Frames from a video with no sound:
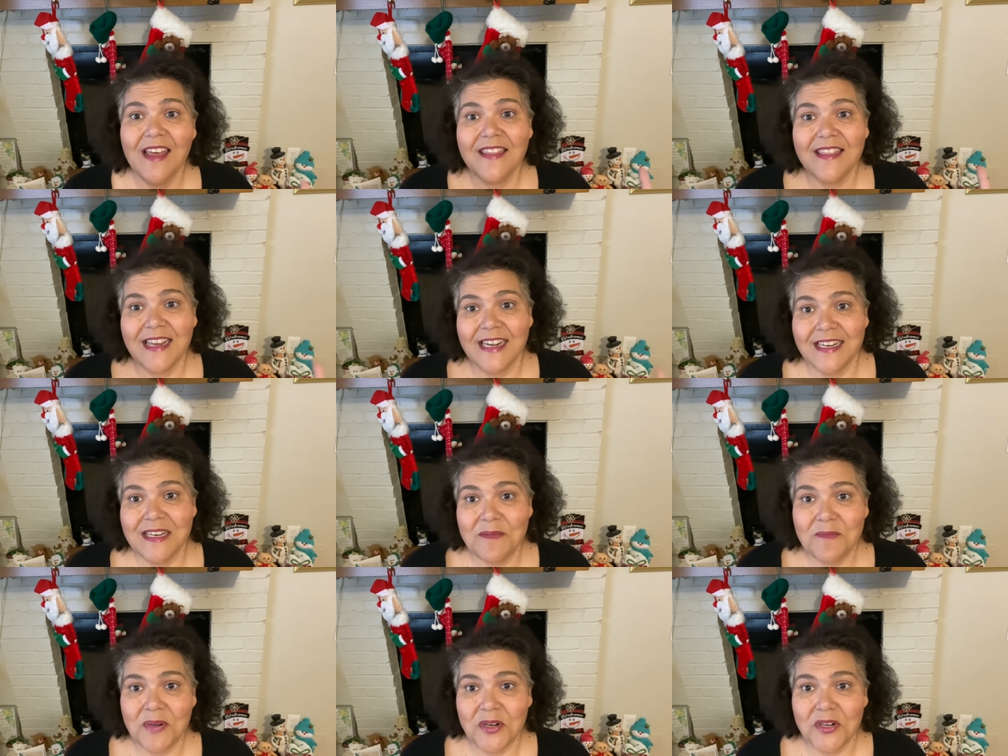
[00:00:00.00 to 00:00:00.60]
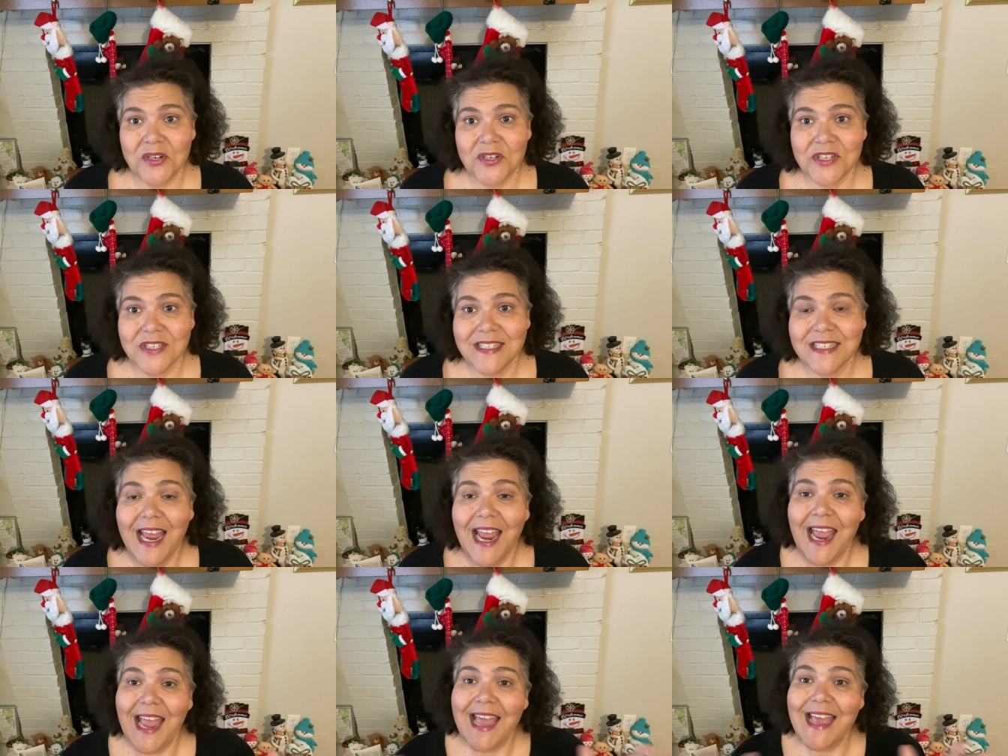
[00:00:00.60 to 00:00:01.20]
that I didn't purchase
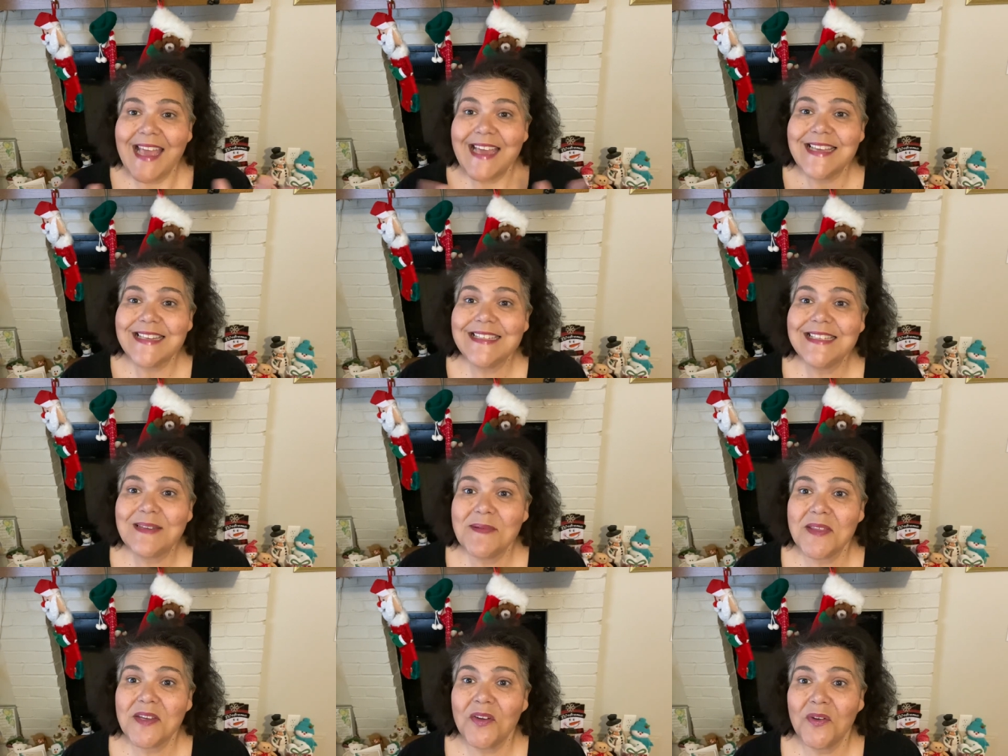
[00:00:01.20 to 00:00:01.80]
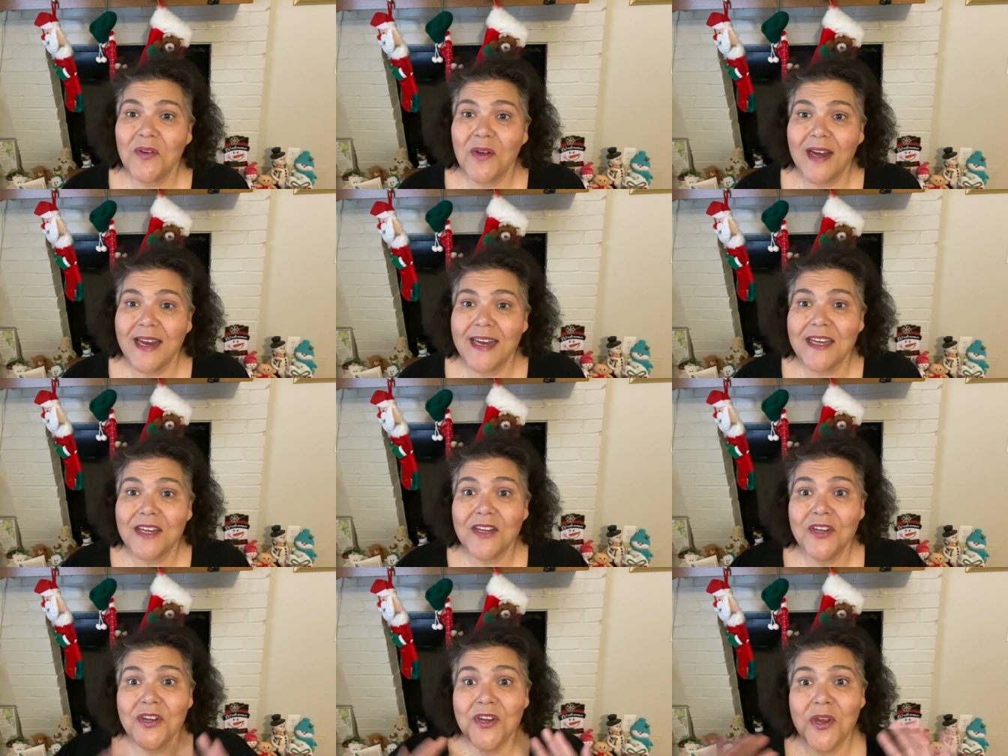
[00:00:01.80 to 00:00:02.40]
and some of the
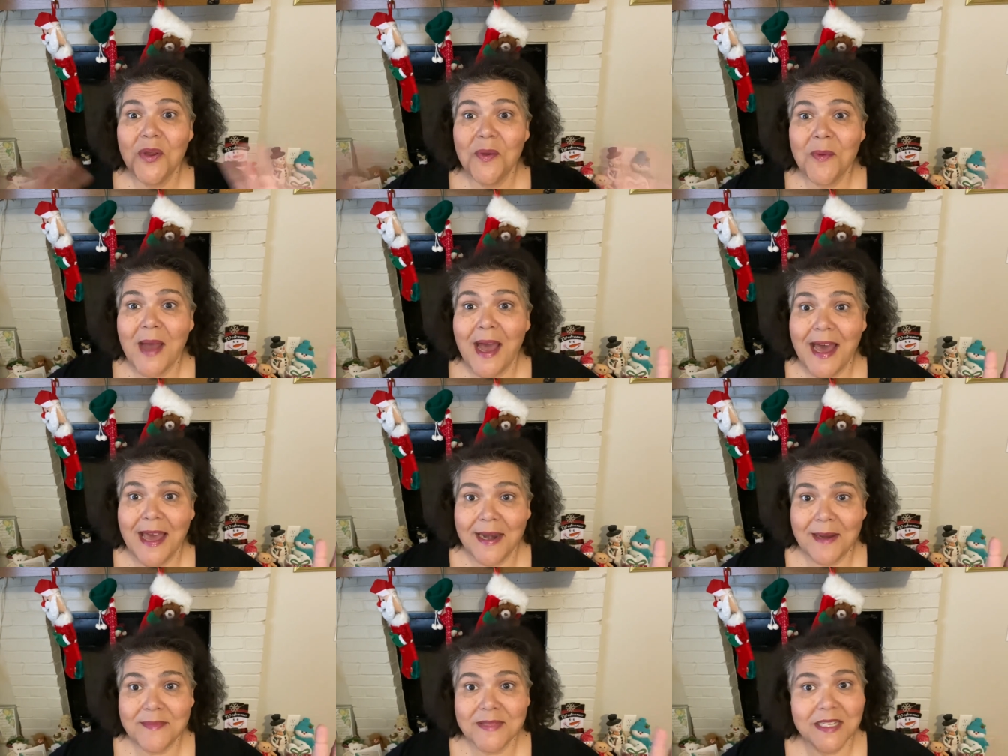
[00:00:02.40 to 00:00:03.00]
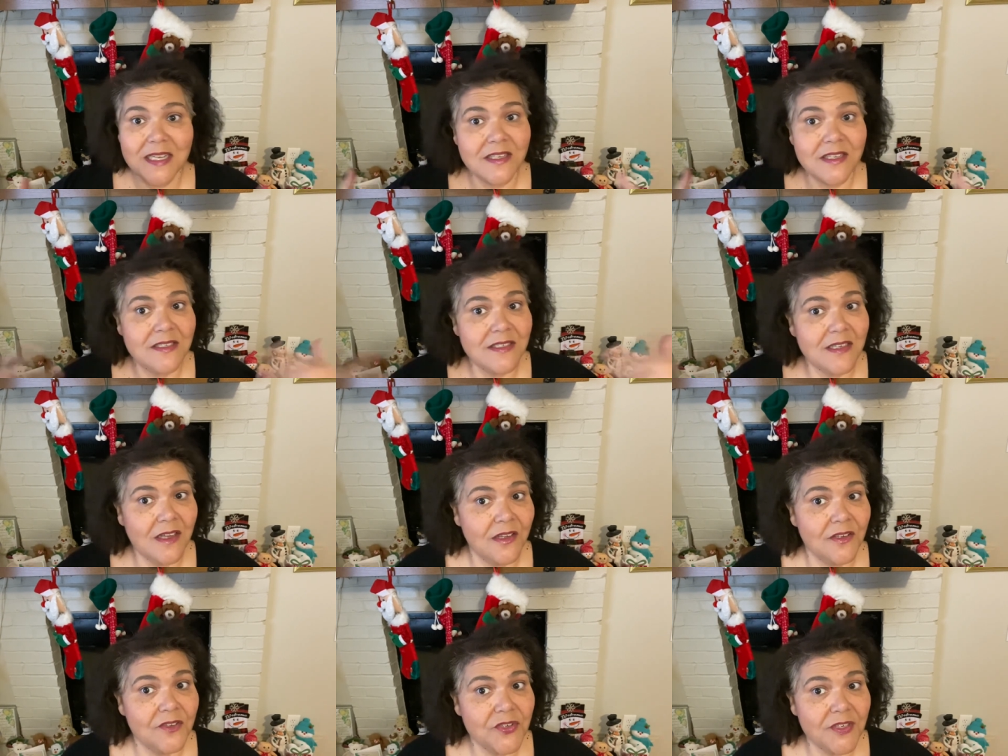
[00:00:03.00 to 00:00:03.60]
great new items because
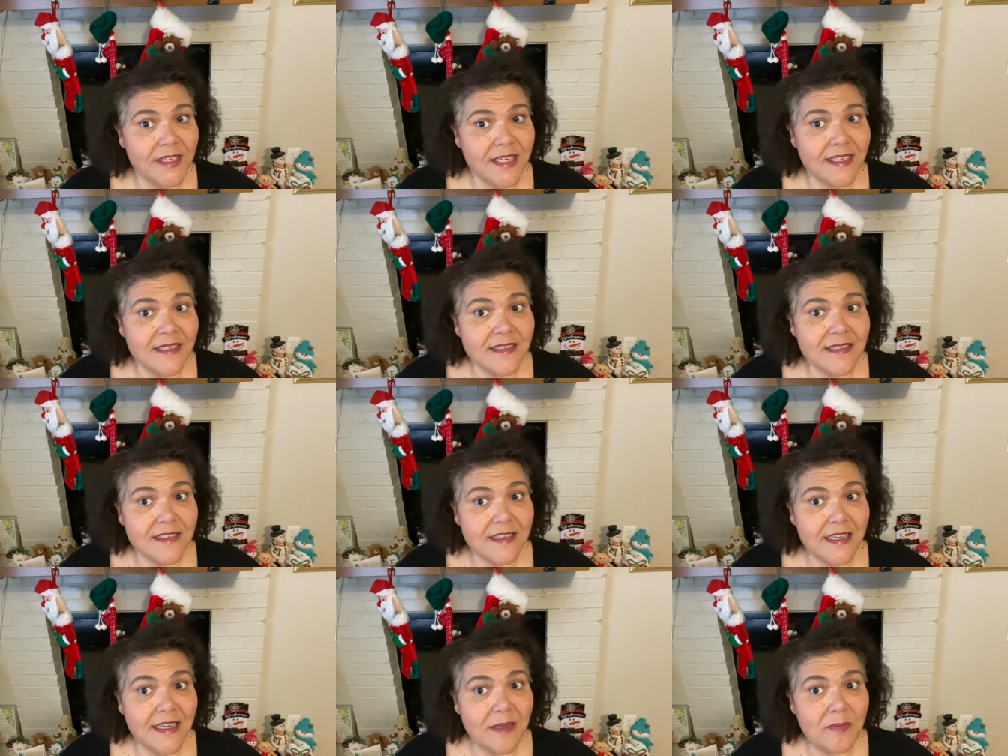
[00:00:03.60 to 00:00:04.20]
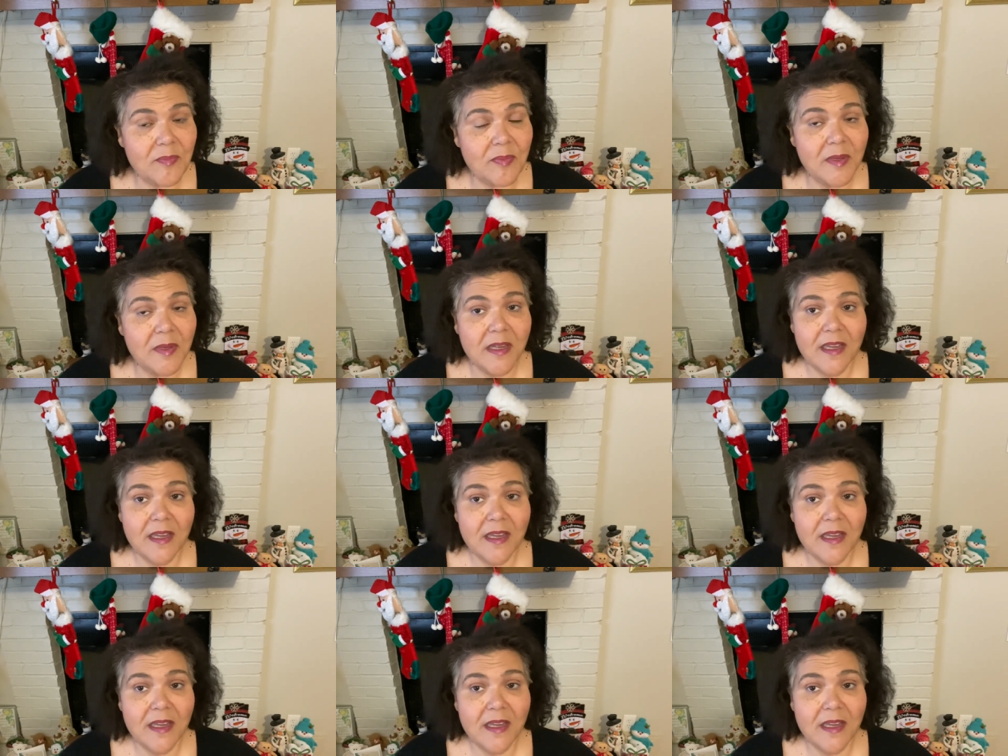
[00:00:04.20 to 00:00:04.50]
Dollar Tree doesn't sleep.